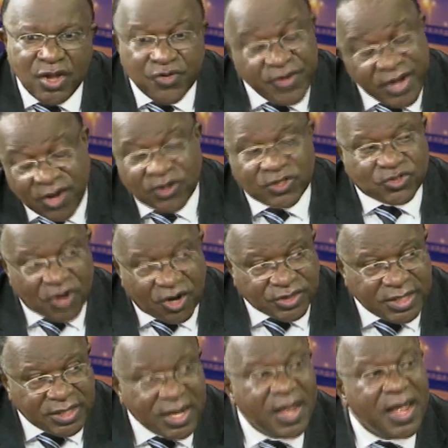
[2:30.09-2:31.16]

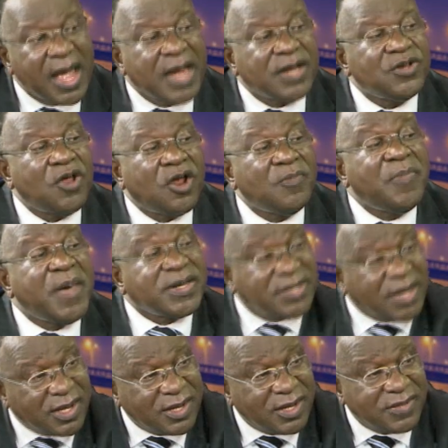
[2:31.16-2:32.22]
reconstructed and done
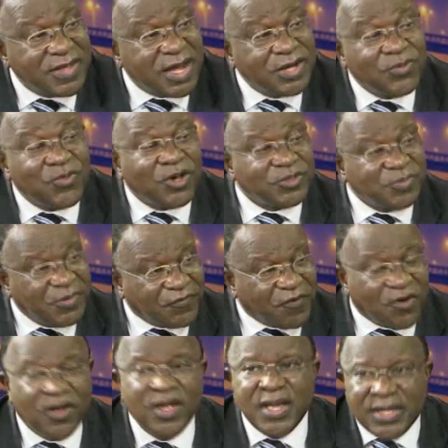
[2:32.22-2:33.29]
better than it was
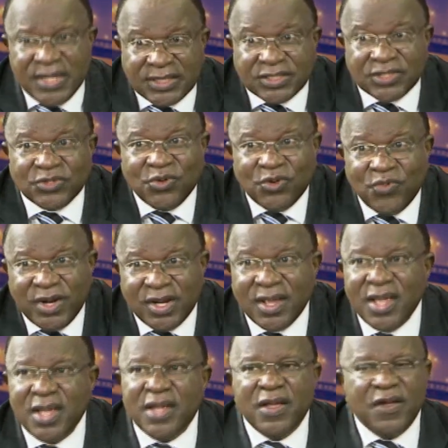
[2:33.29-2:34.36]
before. This is goodwill.